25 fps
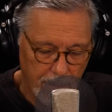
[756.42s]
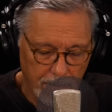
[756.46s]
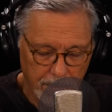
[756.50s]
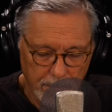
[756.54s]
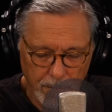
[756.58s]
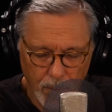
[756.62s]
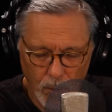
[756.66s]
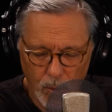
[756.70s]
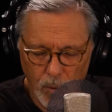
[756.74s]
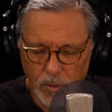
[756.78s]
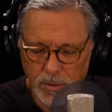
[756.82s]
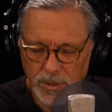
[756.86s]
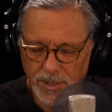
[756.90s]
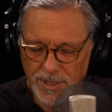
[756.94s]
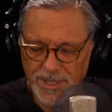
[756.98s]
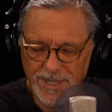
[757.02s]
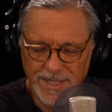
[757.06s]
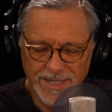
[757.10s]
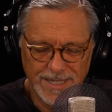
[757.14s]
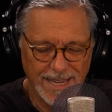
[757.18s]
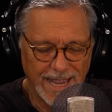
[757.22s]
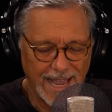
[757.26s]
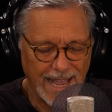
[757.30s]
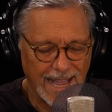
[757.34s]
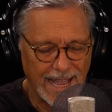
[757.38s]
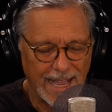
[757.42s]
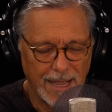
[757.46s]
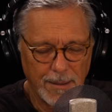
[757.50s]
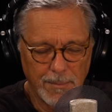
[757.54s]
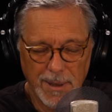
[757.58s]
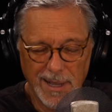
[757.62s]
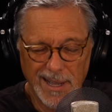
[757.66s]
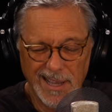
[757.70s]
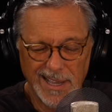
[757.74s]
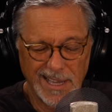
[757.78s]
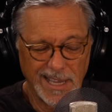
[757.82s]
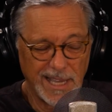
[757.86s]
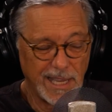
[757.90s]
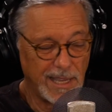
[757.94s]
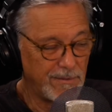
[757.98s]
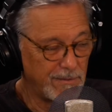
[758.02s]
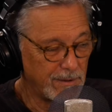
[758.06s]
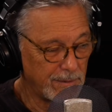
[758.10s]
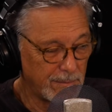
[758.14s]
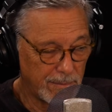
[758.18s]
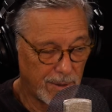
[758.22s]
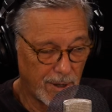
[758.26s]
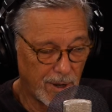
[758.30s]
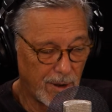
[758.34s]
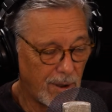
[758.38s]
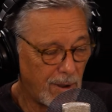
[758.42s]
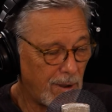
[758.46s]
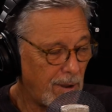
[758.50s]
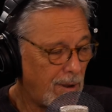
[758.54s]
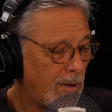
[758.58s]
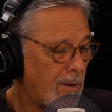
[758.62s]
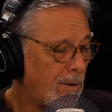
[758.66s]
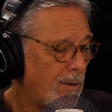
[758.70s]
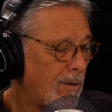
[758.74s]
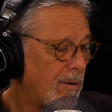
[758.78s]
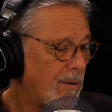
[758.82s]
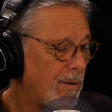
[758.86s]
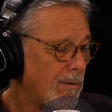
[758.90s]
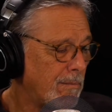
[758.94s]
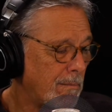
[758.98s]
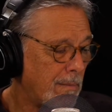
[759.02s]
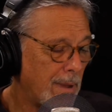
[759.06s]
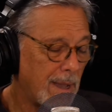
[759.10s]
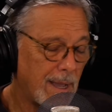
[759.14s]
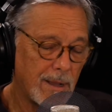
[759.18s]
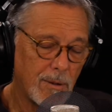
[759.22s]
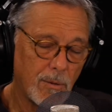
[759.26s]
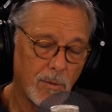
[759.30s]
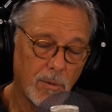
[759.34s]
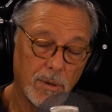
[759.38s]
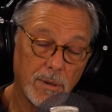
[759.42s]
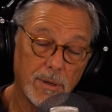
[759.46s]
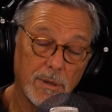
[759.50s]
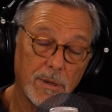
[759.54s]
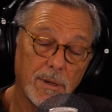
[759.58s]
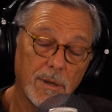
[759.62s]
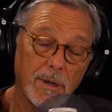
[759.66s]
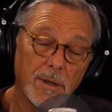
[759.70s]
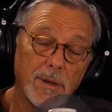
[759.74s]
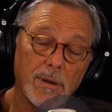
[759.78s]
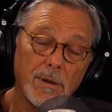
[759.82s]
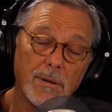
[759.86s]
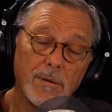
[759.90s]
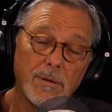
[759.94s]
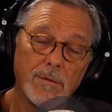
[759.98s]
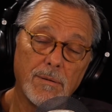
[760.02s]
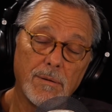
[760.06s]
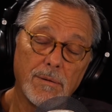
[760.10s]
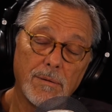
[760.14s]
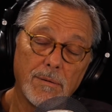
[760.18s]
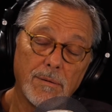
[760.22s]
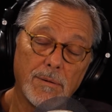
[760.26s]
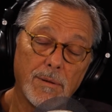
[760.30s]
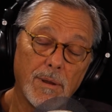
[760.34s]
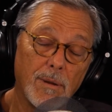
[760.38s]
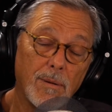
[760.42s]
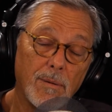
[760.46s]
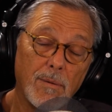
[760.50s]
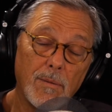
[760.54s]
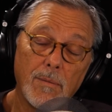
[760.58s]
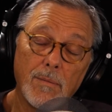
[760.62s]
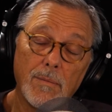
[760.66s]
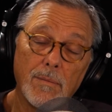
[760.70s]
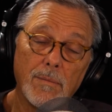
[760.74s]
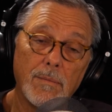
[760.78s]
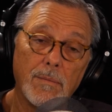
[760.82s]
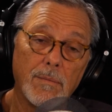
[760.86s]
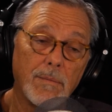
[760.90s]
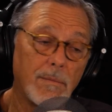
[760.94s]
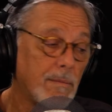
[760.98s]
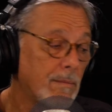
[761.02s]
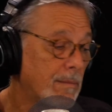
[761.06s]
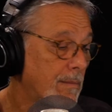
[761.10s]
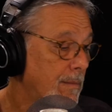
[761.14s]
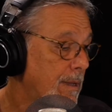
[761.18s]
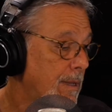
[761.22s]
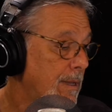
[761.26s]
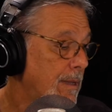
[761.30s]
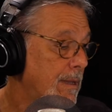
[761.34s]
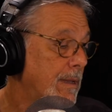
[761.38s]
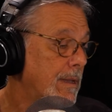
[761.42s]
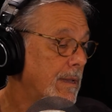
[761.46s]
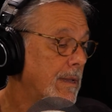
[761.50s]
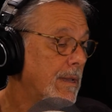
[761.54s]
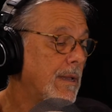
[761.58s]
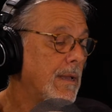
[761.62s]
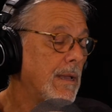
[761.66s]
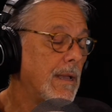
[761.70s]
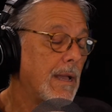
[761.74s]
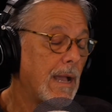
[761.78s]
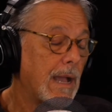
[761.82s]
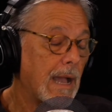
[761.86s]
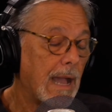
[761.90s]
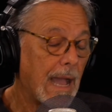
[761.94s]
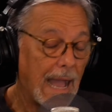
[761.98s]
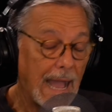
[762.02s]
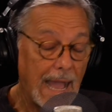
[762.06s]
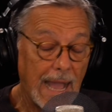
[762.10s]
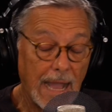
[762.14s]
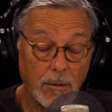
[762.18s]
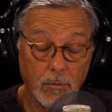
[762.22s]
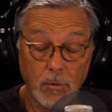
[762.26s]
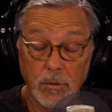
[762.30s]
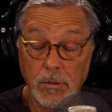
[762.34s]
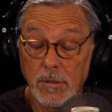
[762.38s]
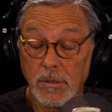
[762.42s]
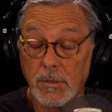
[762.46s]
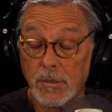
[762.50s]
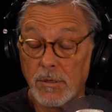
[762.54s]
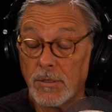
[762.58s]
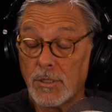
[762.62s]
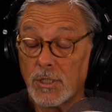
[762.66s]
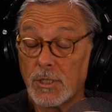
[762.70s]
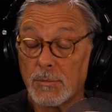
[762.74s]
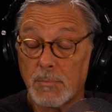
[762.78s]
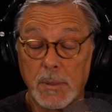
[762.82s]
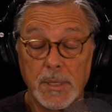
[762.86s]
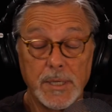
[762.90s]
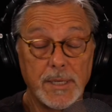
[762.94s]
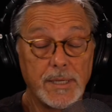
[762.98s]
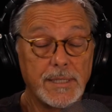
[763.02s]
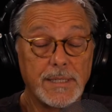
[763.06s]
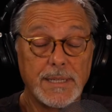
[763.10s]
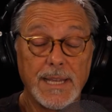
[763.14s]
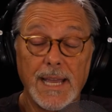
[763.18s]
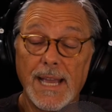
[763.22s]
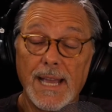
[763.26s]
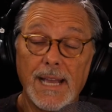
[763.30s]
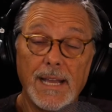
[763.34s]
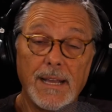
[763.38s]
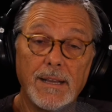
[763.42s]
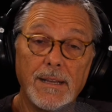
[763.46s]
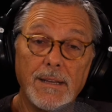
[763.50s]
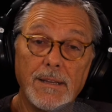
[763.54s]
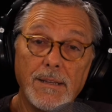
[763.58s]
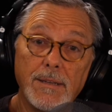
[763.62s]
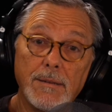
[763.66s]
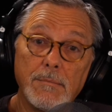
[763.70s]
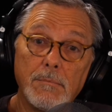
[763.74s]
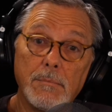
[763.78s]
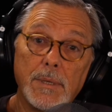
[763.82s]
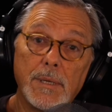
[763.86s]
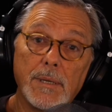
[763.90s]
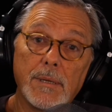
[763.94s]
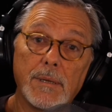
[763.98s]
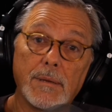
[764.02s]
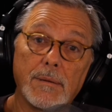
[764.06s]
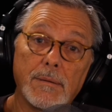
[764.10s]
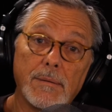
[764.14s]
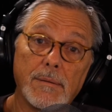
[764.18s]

Most of the time I even brought my work on home. I was split down the middle,